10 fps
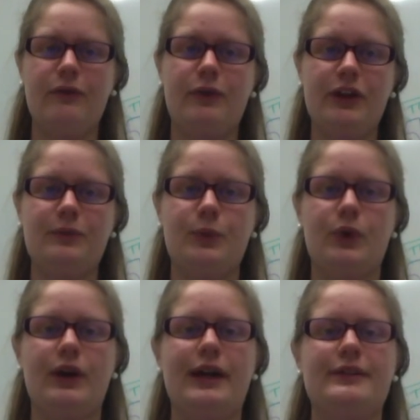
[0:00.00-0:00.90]

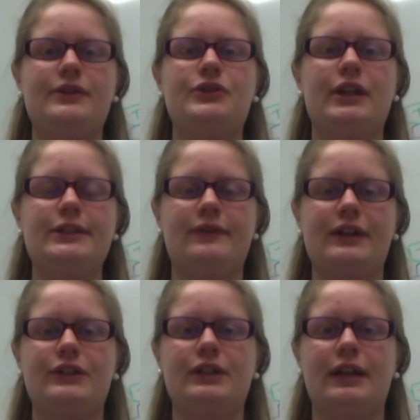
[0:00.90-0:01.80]
Furthermore, as the
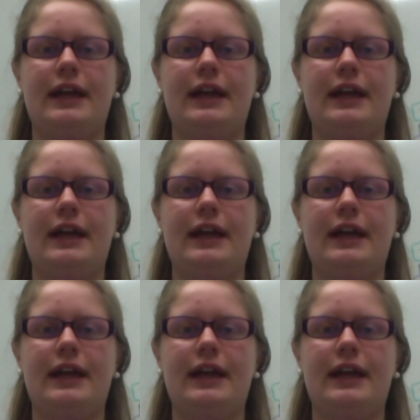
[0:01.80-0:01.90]
transfection